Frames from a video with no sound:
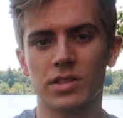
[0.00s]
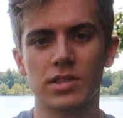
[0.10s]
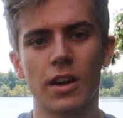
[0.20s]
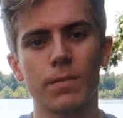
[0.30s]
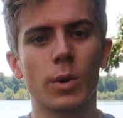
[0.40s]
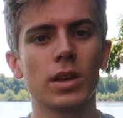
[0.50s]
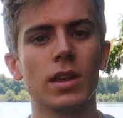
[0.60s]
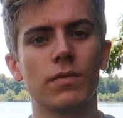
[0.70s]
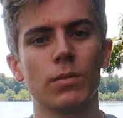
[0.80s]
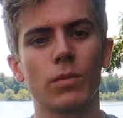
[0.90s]
and stuff, but
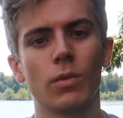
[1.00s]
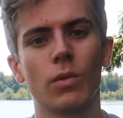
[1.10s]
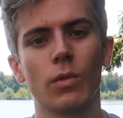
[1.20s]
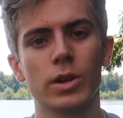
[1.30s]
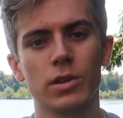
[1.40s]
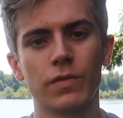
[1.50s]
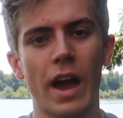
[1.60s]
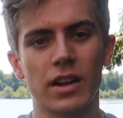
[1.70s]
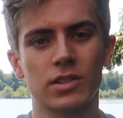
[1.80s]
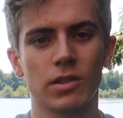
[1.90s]
even when you
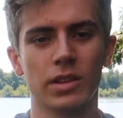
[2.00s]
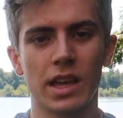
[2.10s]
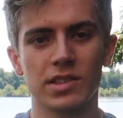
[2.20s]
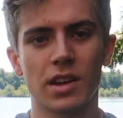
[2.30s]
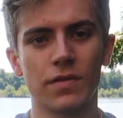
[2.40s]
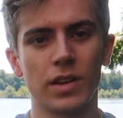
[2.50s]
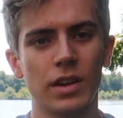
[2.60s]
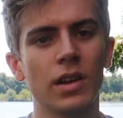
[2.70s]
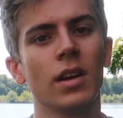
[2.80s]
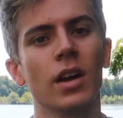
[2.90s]
factor all that stuff
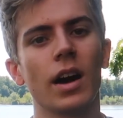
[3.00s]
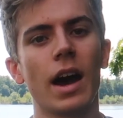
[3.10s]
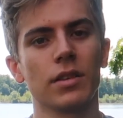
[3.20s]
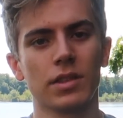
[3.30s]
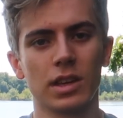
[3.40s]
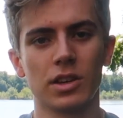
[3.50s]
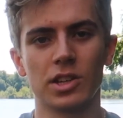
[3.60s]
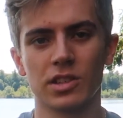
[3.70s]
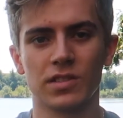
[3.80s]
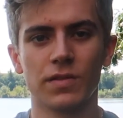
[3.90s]
in, I don't think it
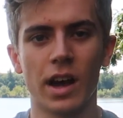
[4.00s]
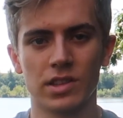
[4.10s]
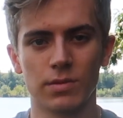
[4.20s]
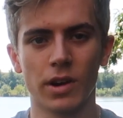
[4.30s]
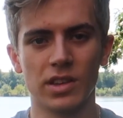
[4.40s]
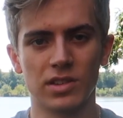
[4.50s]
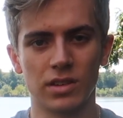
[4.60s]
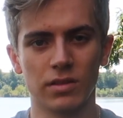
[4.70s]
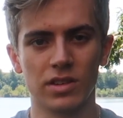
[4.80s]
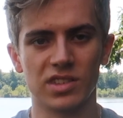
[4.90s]
justifies a price
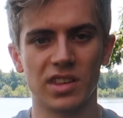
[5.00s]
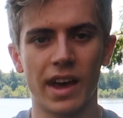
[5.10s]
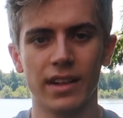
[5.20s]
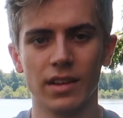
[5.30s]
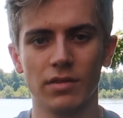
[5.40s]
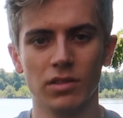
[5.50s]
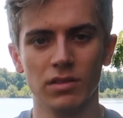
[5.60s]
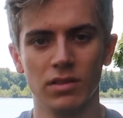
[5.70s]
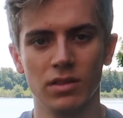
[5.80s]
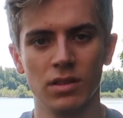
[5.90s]
increase to that level.
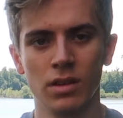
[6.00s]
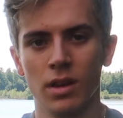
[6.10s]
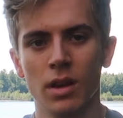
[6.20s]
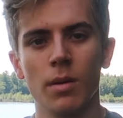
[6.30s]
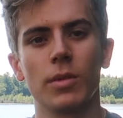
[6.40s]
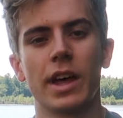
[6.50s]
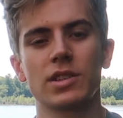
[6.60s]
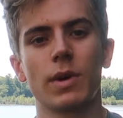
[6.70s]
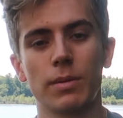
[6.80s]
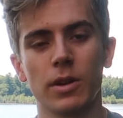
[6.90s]
But
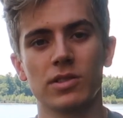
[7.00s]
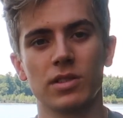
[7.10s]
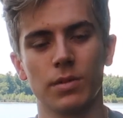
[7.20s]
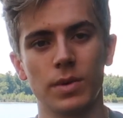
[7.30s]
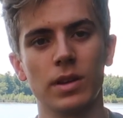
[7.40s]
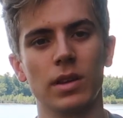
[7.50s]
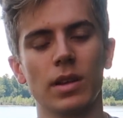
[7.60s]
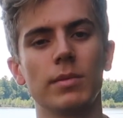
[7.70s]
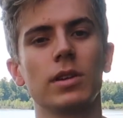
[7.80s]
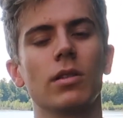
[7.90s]
that's my personal opinion.
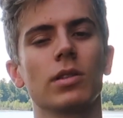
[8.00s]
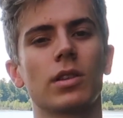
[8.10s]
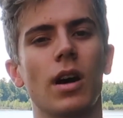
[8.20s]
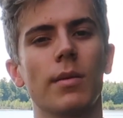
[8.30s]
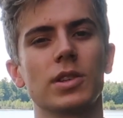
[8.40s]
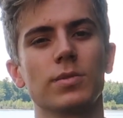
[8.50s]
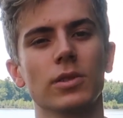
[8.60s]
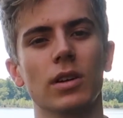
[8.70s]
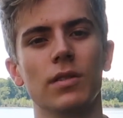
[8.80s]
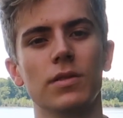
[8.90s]
Let me know in the comments
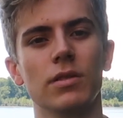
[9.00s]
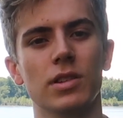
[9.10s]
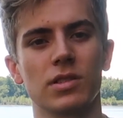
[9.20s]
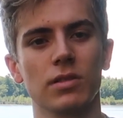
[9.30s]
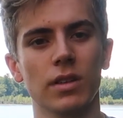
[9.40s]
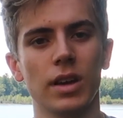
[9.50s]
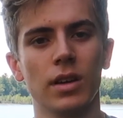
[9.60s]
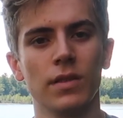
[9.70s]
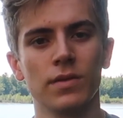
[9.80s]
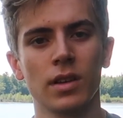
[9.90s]
below if you disagree.
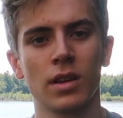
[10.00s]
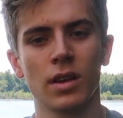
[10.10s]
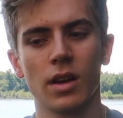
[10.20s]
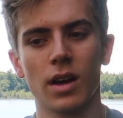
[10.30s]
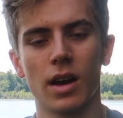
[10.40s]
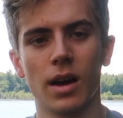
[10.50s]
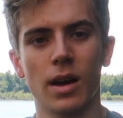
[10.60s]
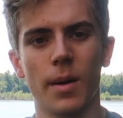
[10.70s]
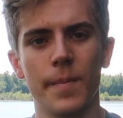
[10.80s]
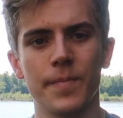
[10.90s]

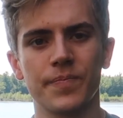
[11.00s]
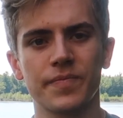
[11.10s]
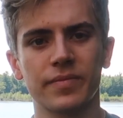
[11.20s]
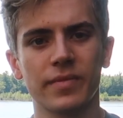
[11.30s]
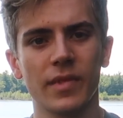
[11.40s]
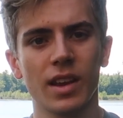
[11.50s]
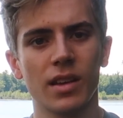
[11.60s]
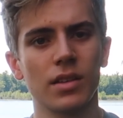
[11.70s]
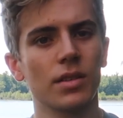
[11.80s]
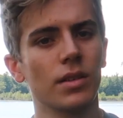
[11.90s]

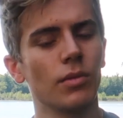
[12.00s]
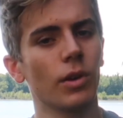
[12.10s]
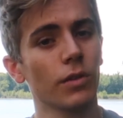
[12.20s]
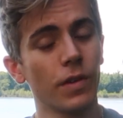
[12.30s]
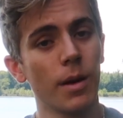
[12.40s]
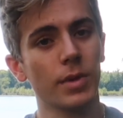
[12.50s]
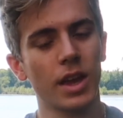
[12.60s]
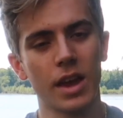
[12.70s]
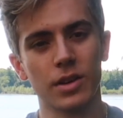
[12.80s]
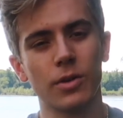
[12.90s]
105
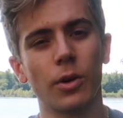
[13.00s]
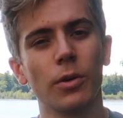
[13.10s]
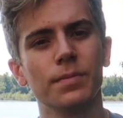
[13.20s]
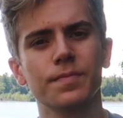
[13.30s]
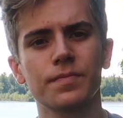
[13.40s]
mechanical.